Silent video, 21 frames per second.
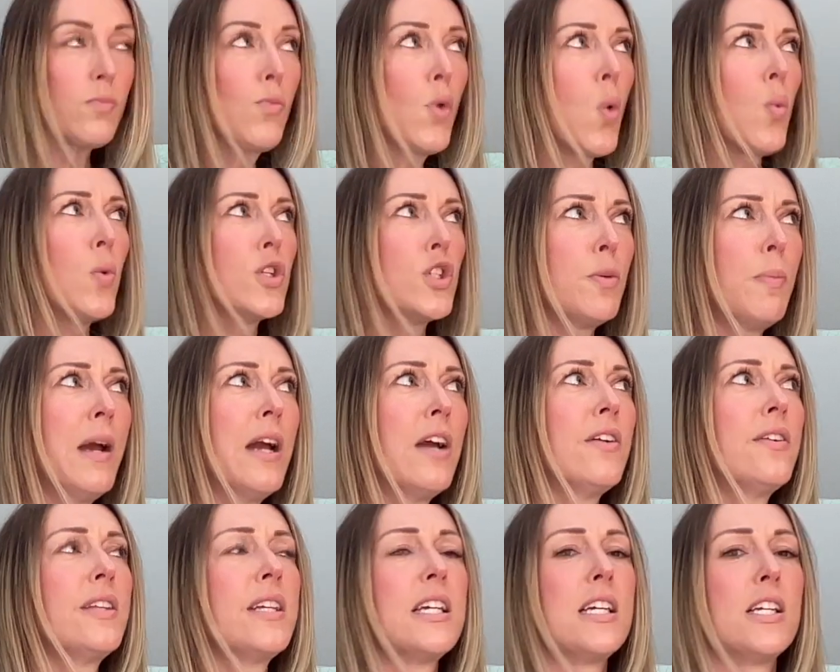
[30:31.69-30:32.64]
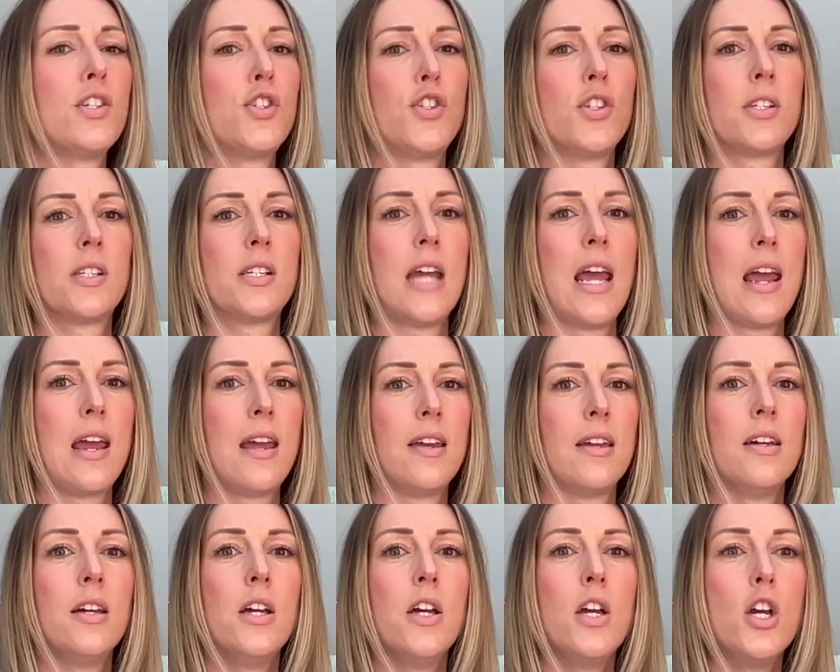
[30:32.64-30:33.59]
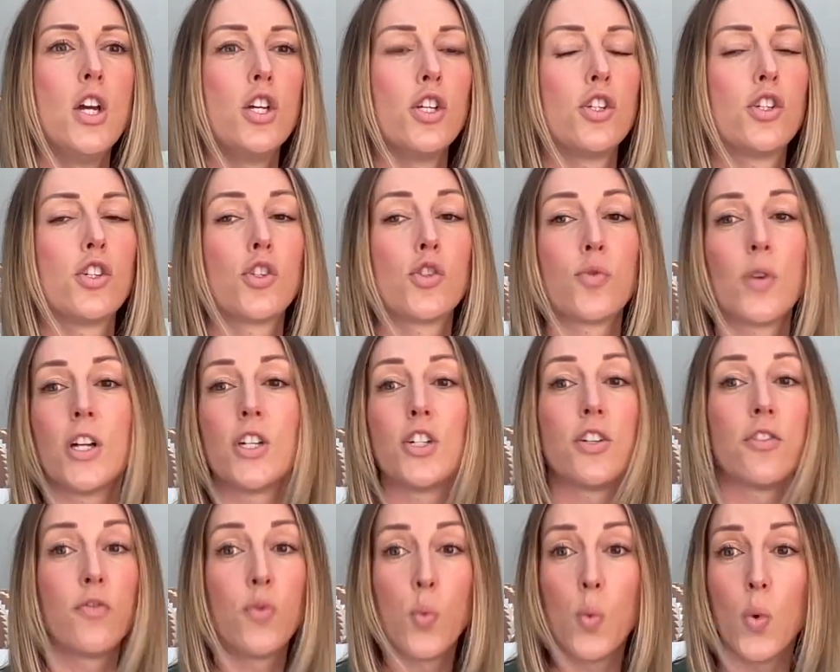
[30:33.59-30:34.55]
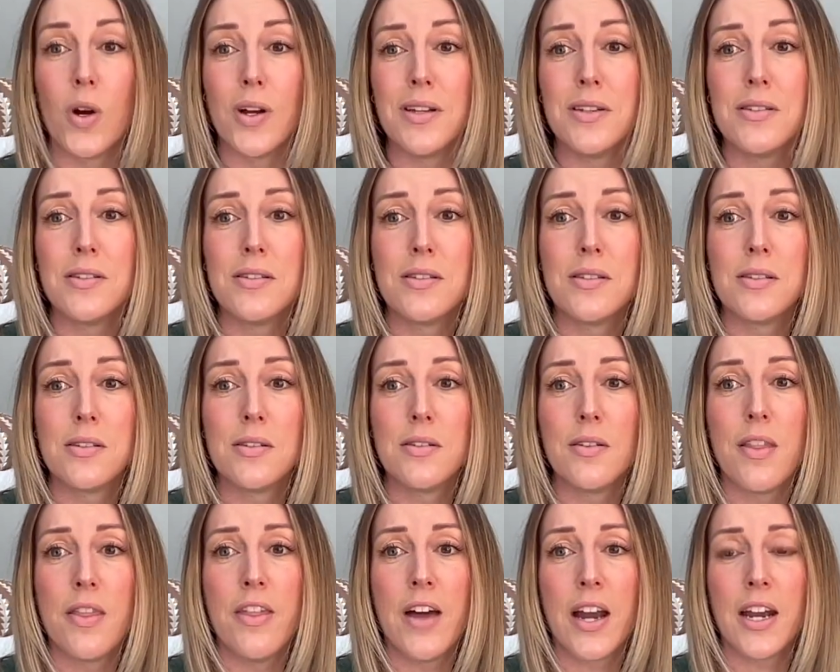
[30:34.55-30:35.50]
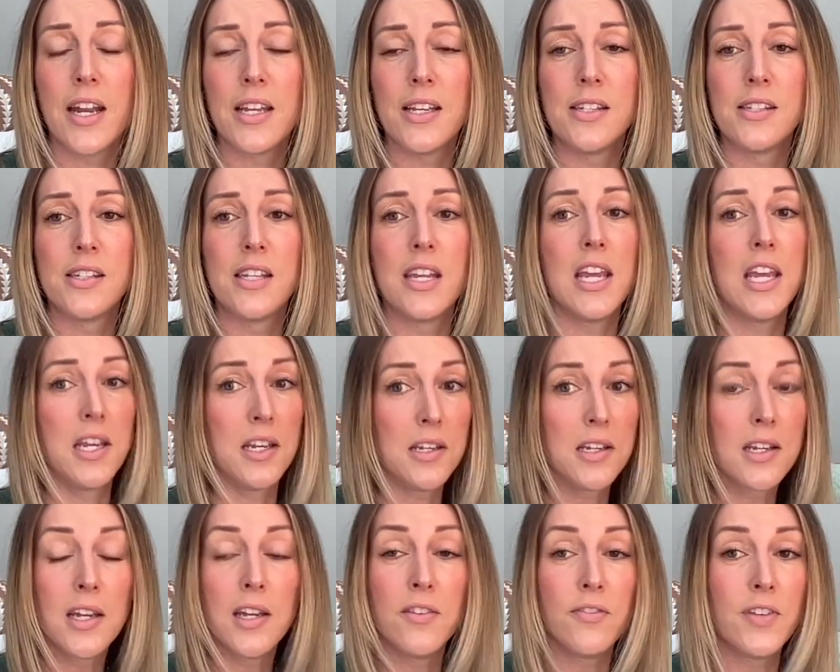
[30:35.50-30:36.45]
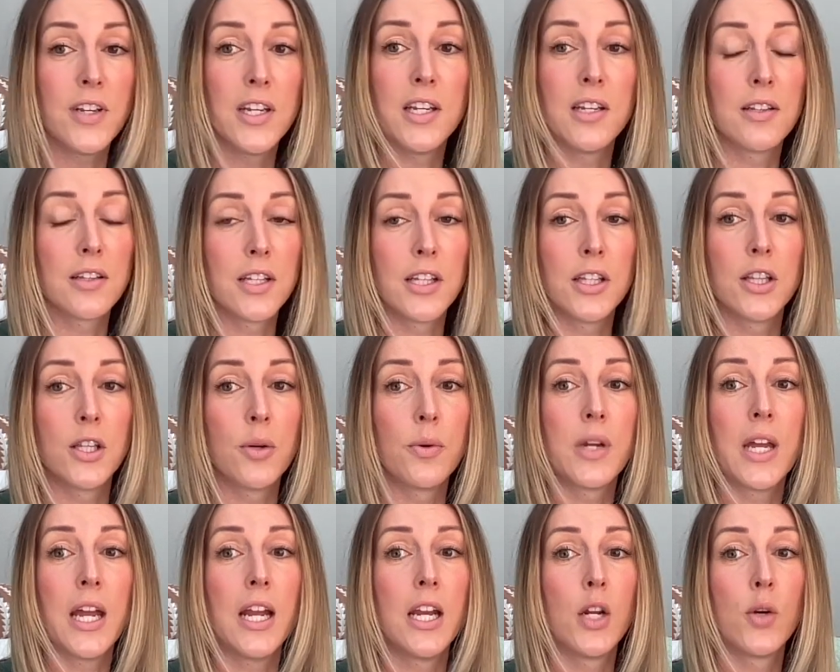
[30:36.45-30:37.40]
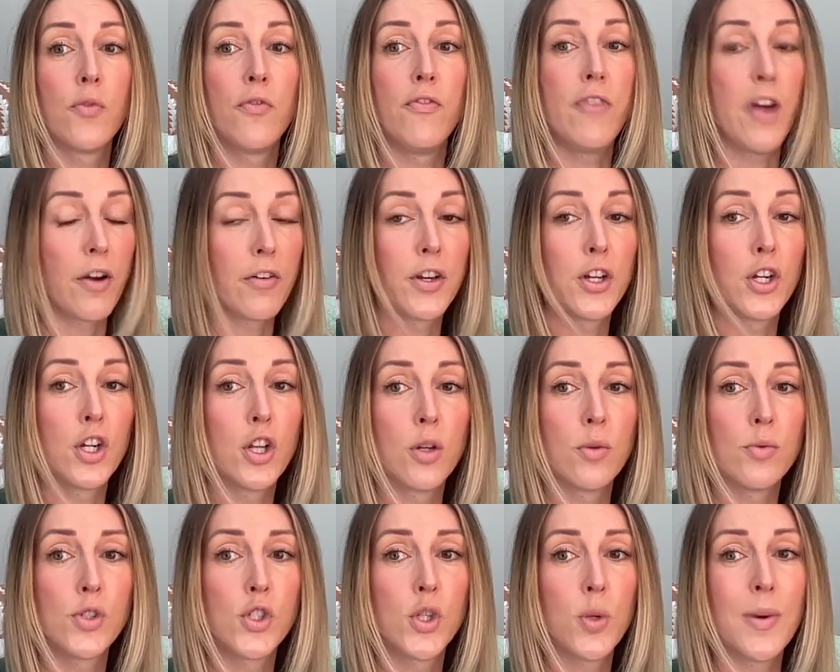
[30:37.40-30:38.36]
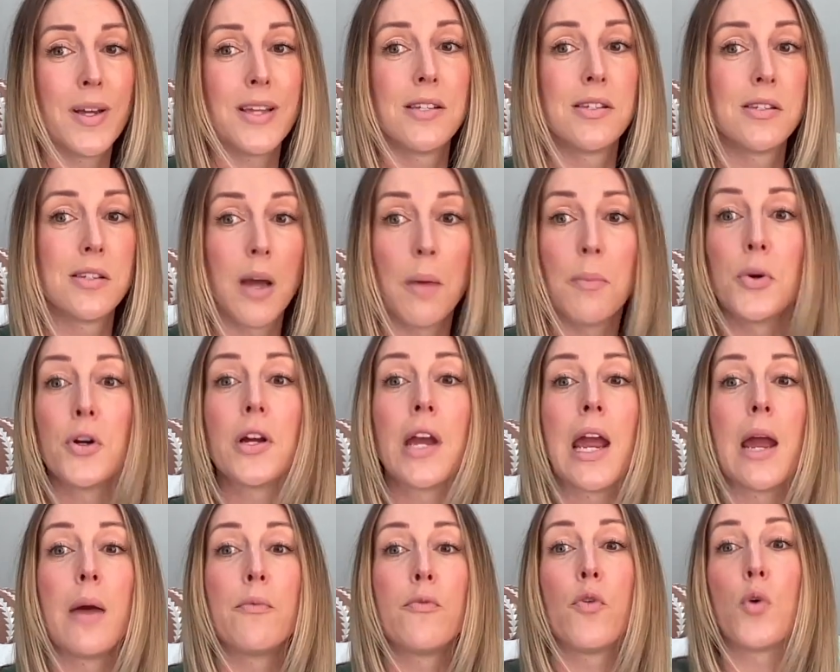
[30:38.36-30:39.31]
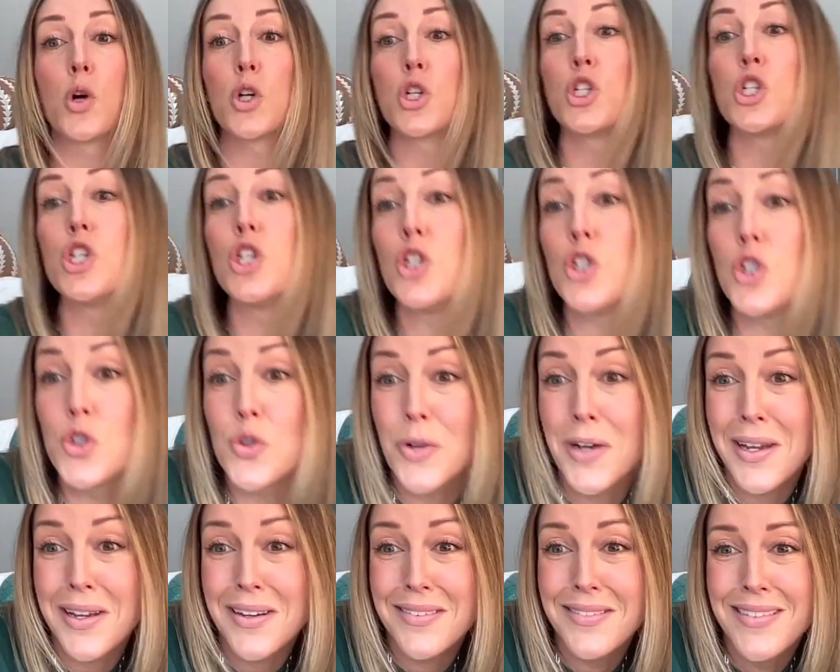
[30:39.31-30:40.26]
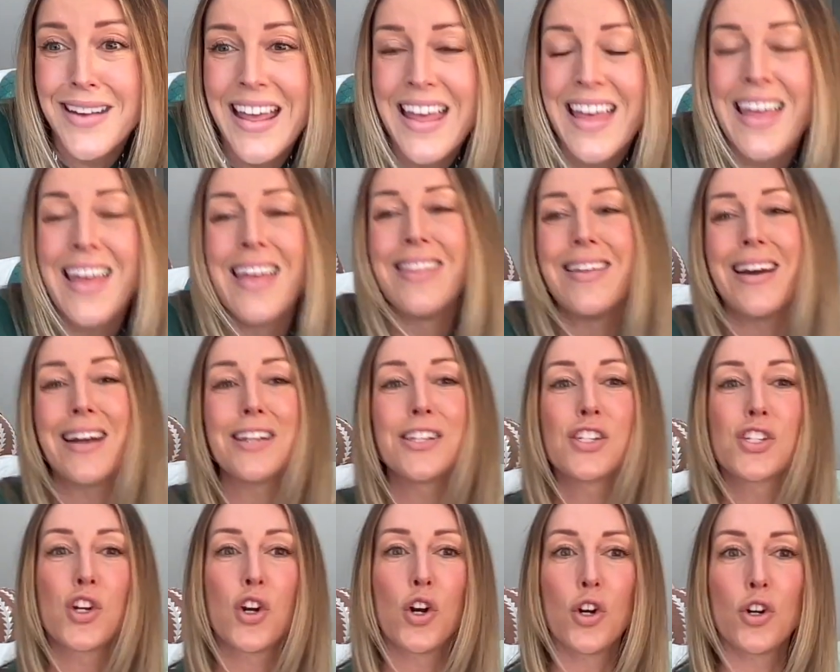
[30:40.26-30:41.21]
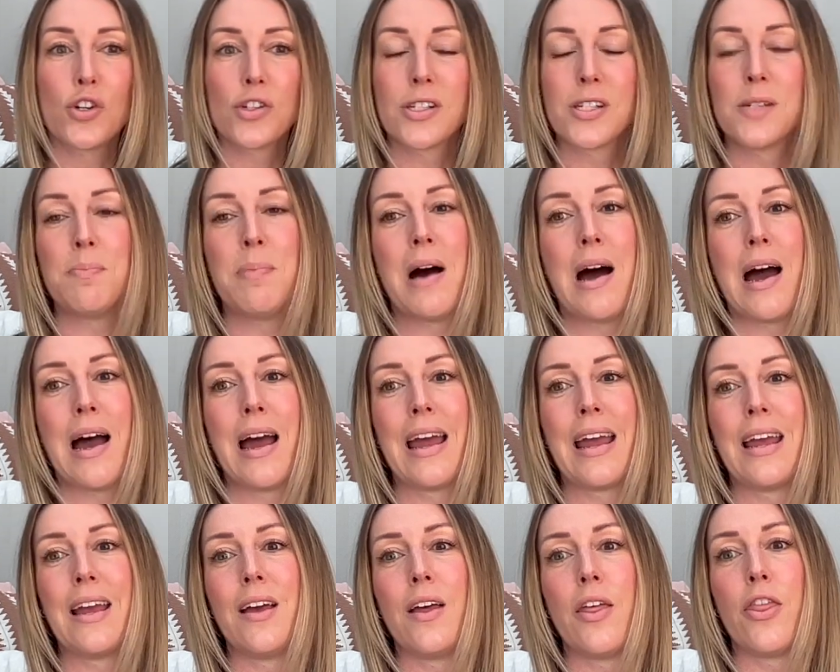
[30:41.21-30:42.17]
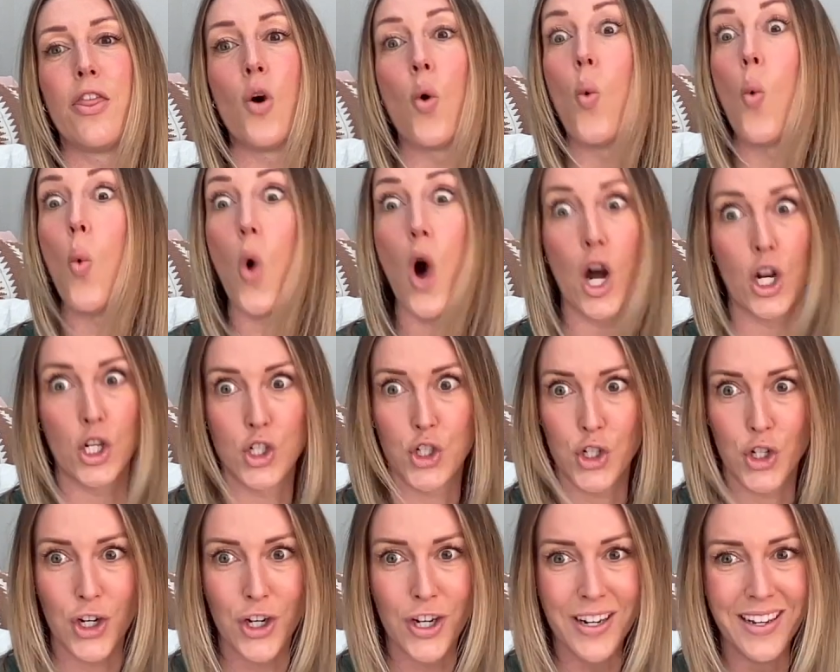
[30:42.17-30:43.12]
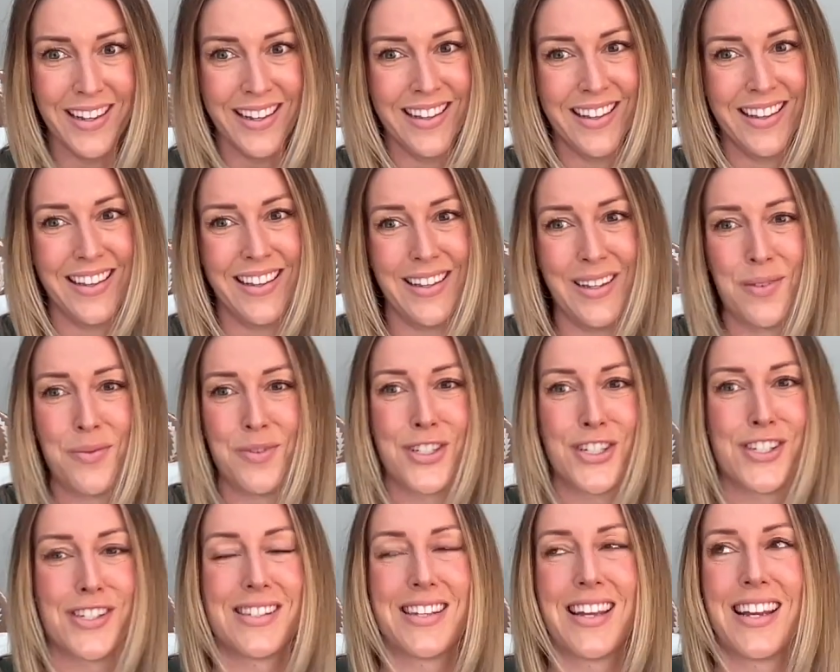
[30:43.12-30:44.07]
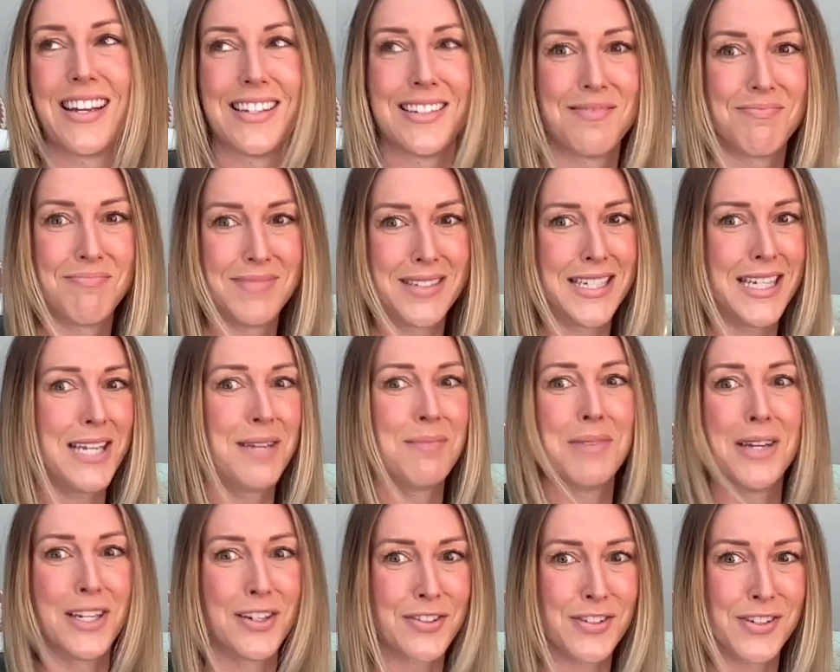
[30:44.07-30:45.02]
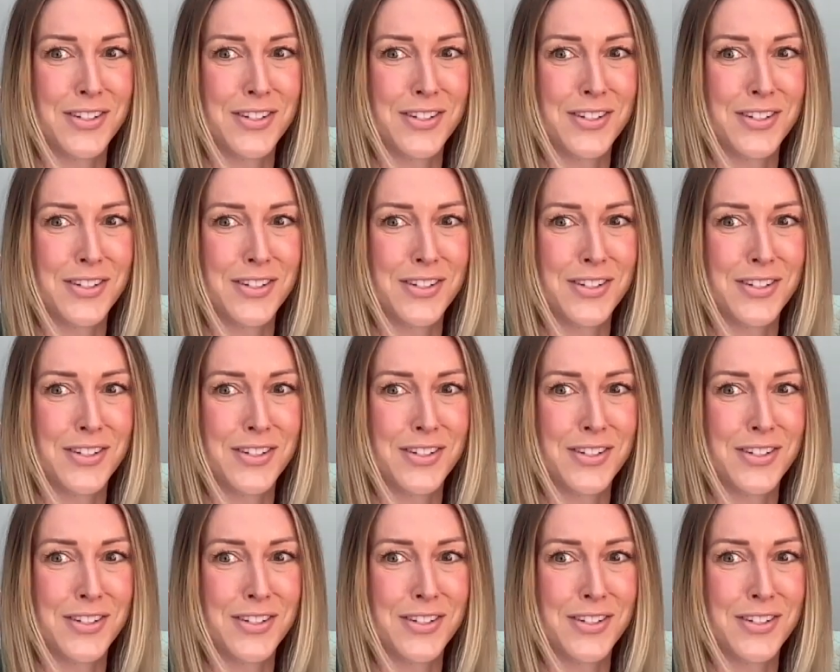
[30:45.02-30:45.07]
which apparently is just a stretch of woods that is inconveniently located very close to a summer camp for children that is cursed by the Watcher, which is like a demon or